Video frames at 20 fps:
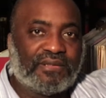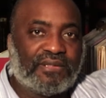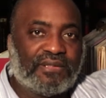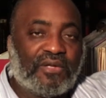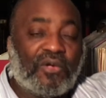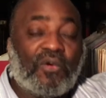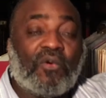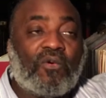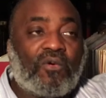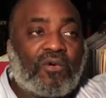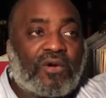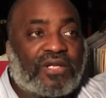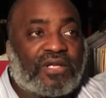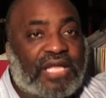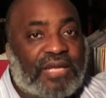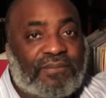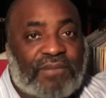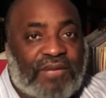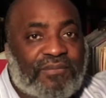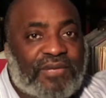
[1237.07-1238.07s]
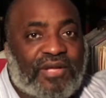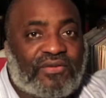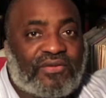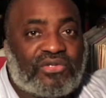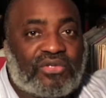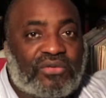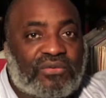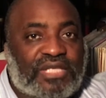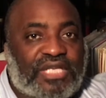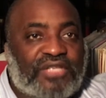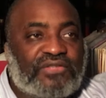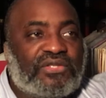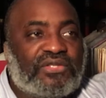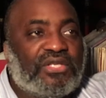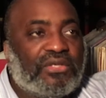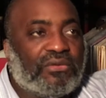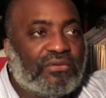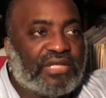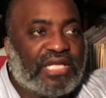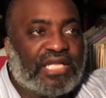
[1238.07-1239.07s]
Or they may be able to do things to
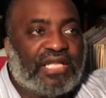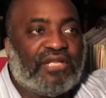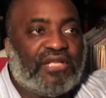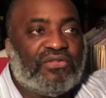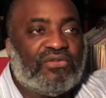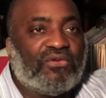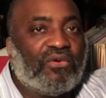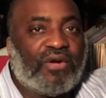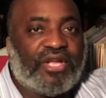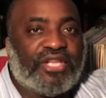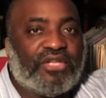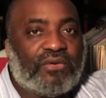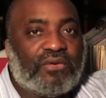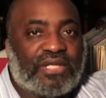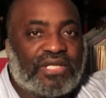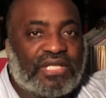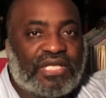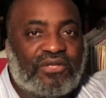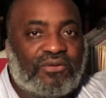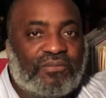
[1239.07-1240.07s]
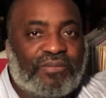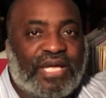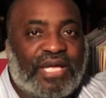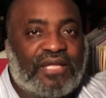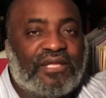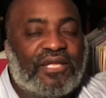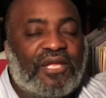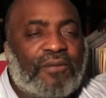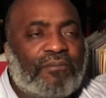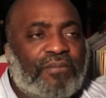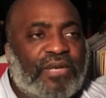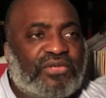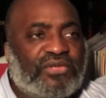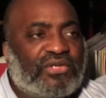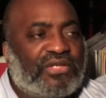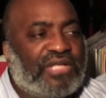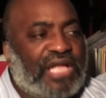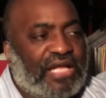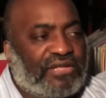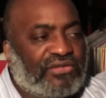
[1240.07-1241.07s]
you that annoy you a little bit, but you're
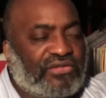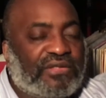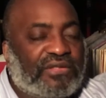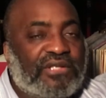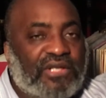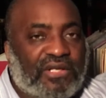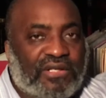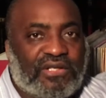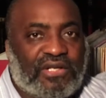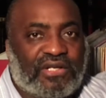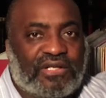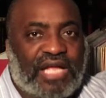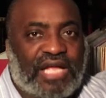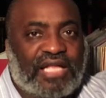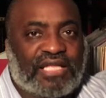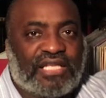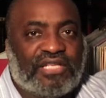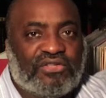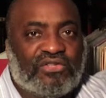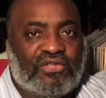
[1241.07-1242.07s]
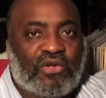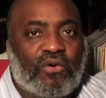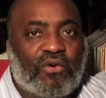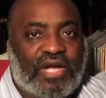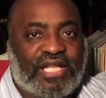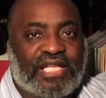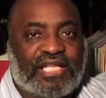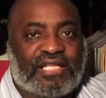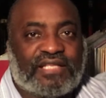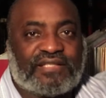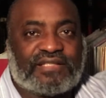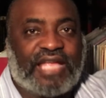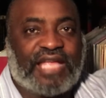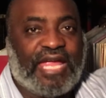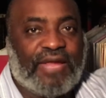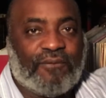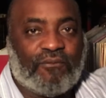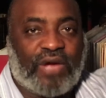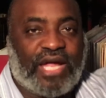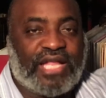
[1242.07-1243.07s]
not annoyed in the
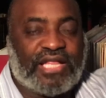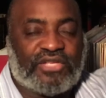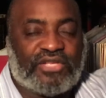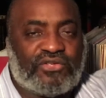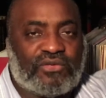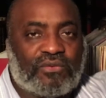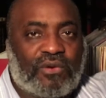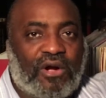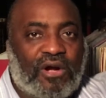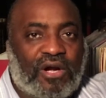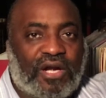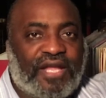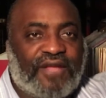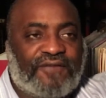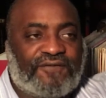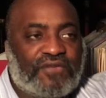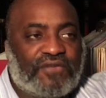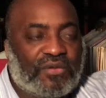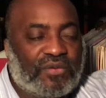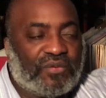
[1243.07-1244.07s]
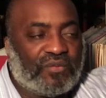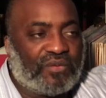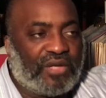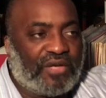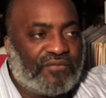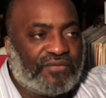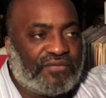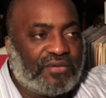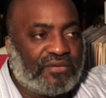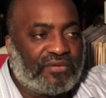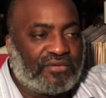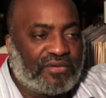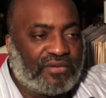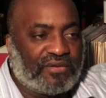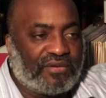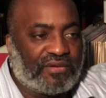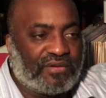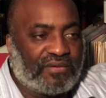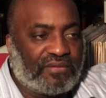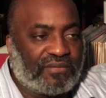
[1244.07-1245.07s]
same way that you are if you
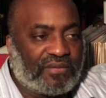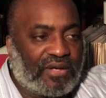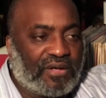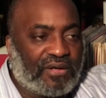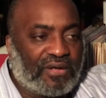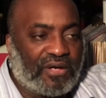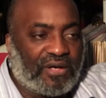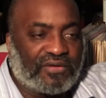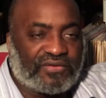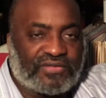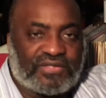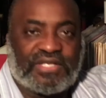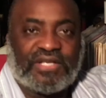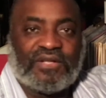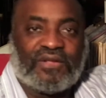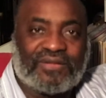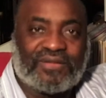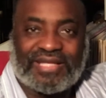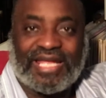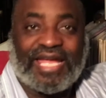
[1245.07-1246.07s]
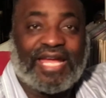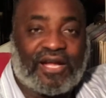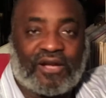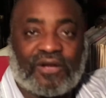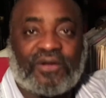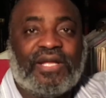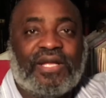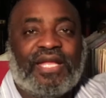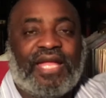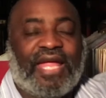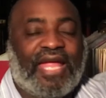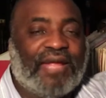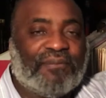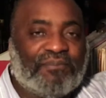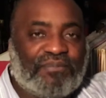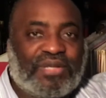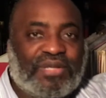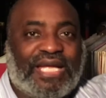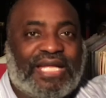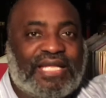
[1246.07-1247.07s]
are still there and
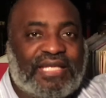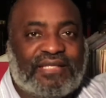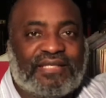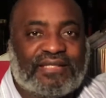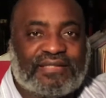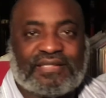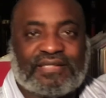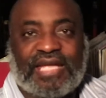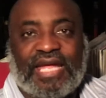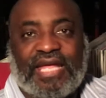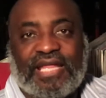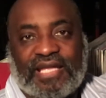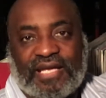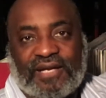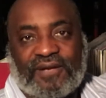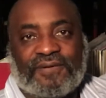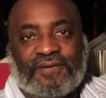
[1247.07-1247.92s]
planning to stay there.